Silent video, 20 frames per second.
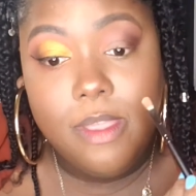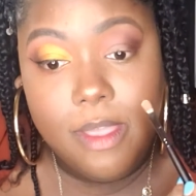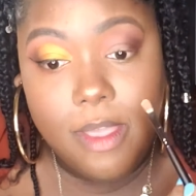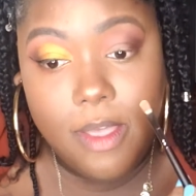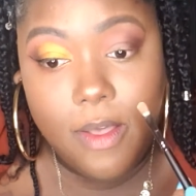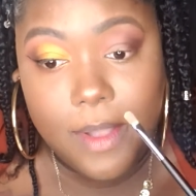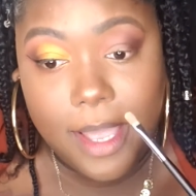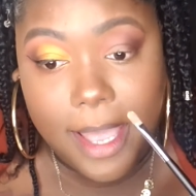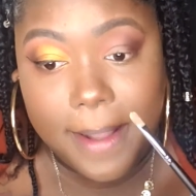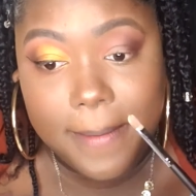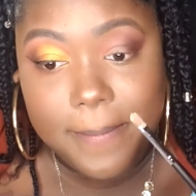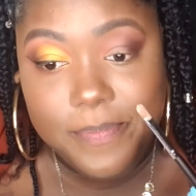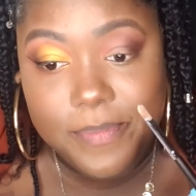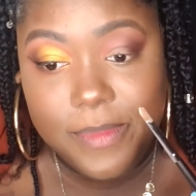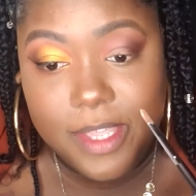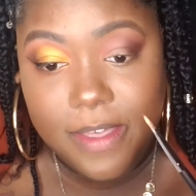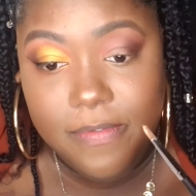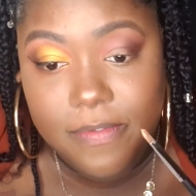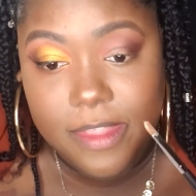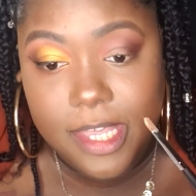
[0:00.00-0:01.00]
Okay,
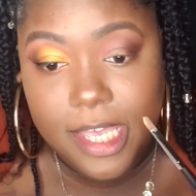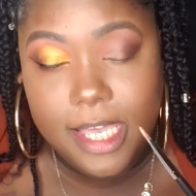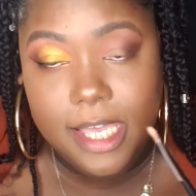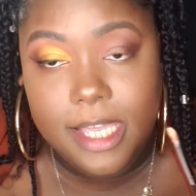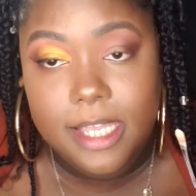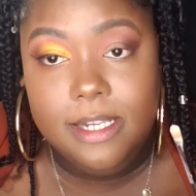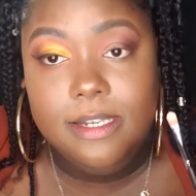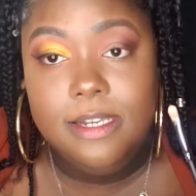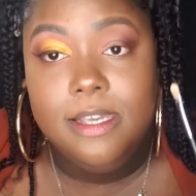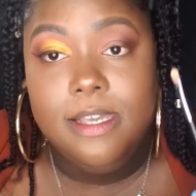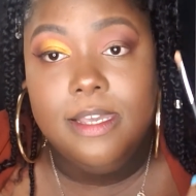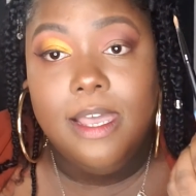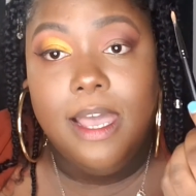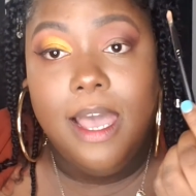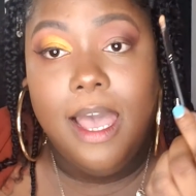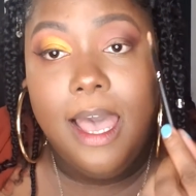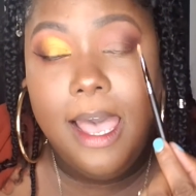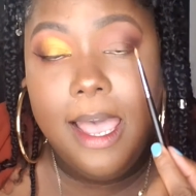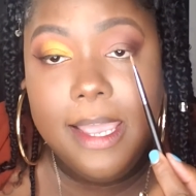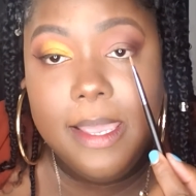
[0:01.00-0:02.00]
and then
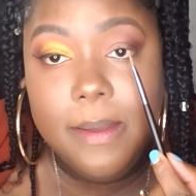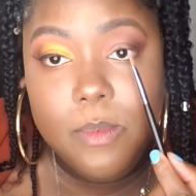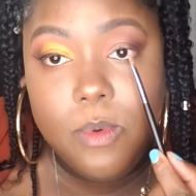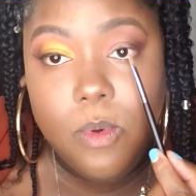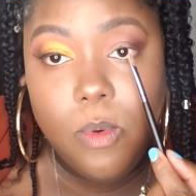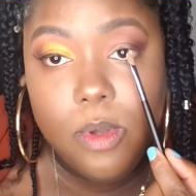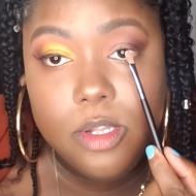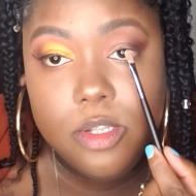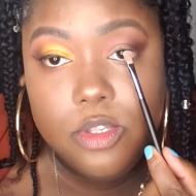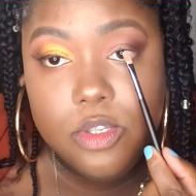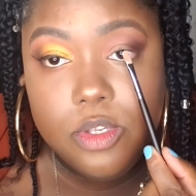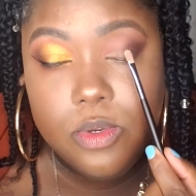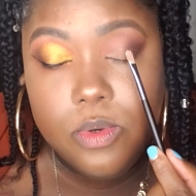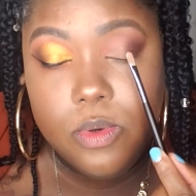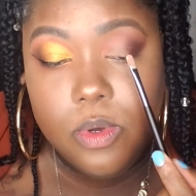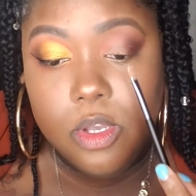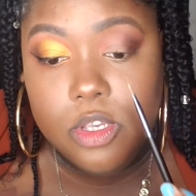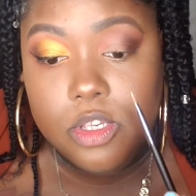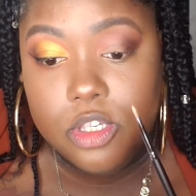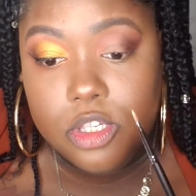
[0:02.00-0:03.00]
I am going to
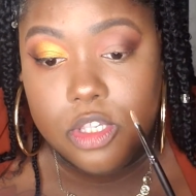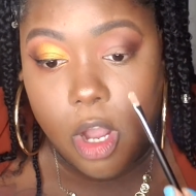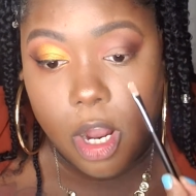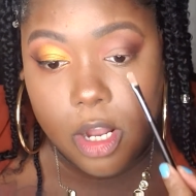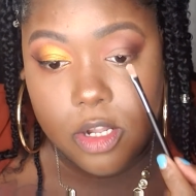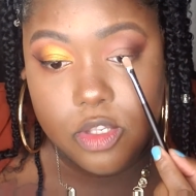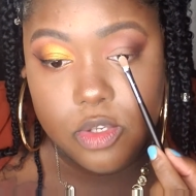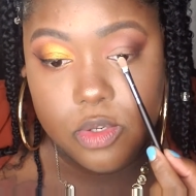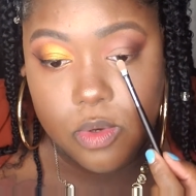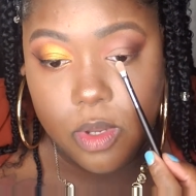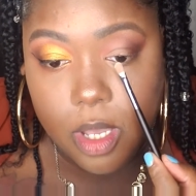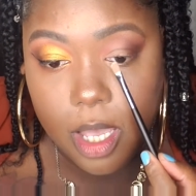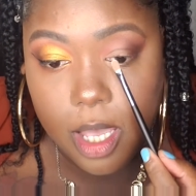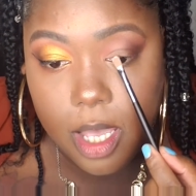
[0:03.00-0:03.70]
start to